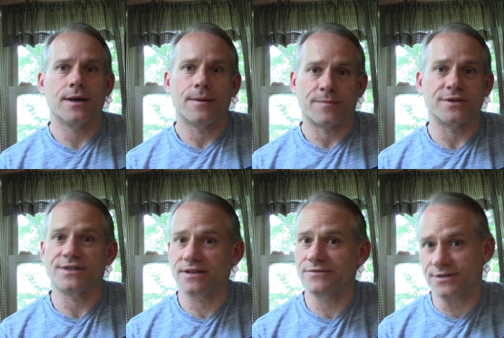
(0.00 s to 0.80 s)

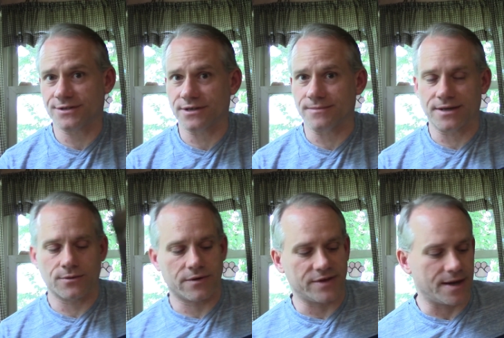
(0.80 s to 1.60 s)
person of discernment,
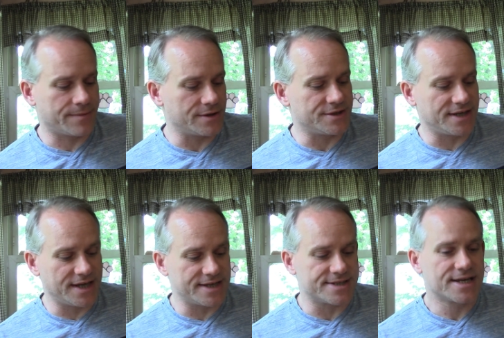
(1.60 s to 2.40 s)
whoever that person
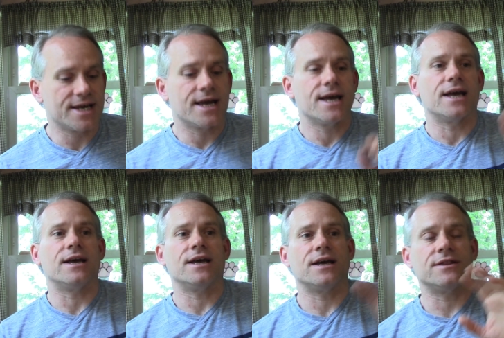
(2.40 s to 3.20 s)
is.
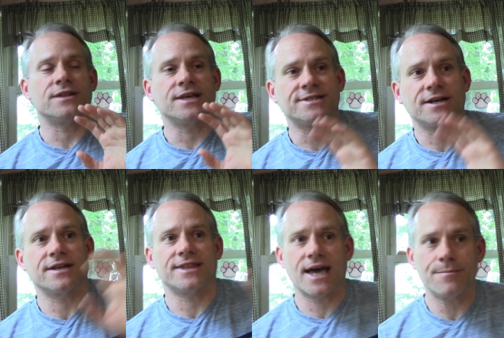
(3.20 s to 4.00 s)
They start
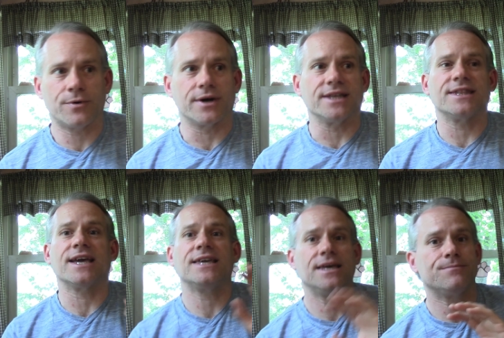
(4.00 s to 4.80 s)
at that point,
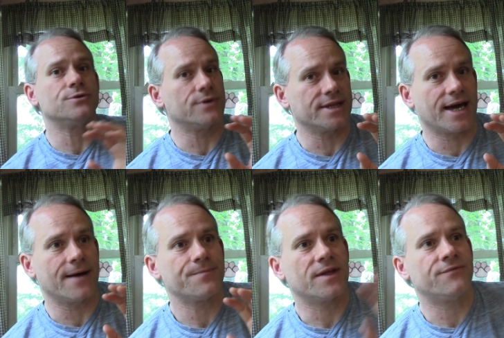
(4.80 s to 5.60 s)
they keep doing
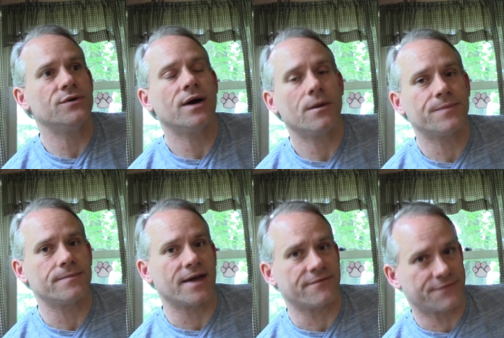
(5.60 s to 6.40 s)
that. If you help
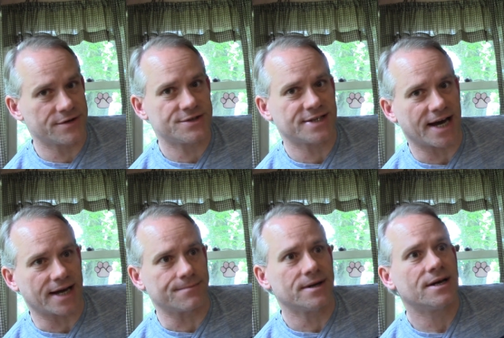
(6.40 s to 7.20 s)
them that first
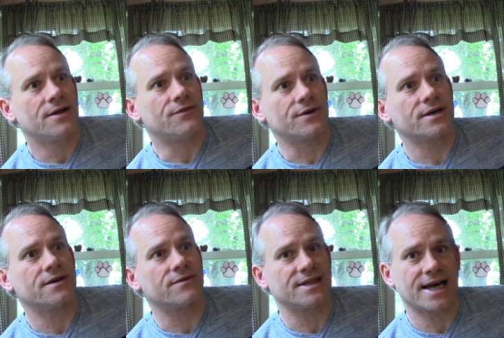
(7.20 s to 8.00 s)
time, they're going
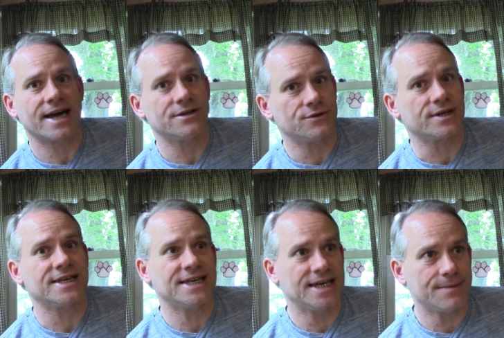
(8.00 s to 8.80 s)
to rely on you to
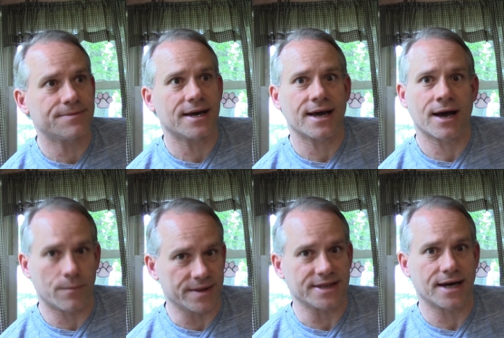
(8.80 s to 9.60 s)
keep
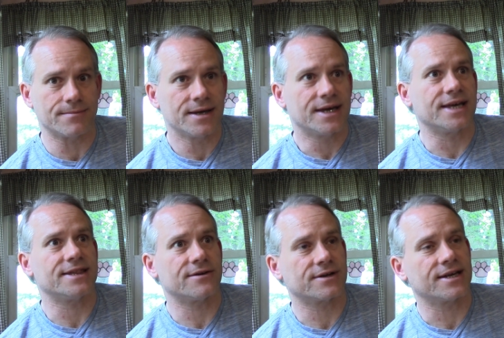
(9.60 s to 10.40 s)
helping them
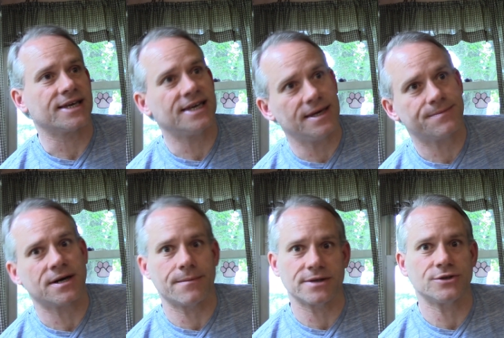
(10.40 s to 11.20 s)
and they're going to keep
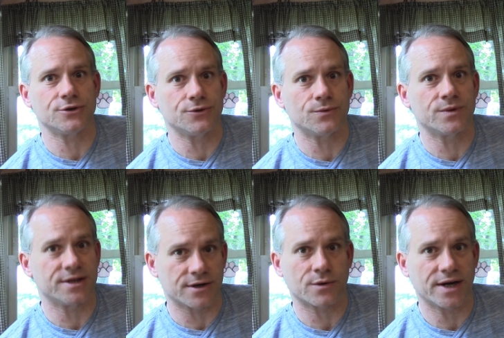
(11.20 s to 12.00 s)
coming to you with
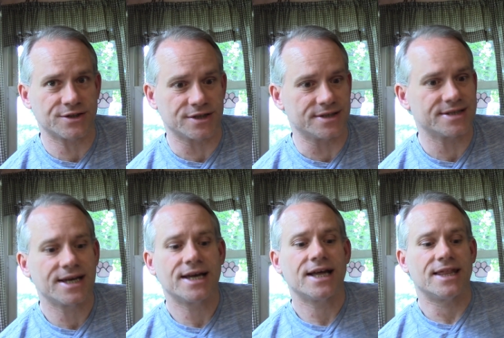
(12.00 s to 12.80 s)
their questions.
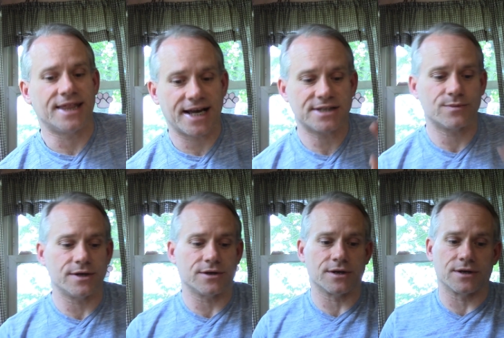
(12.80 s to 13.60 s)
That's where
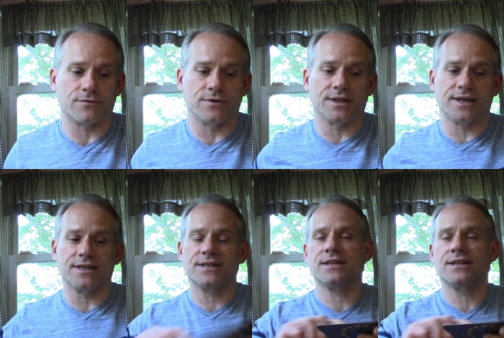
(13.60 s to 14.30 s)
you're going to really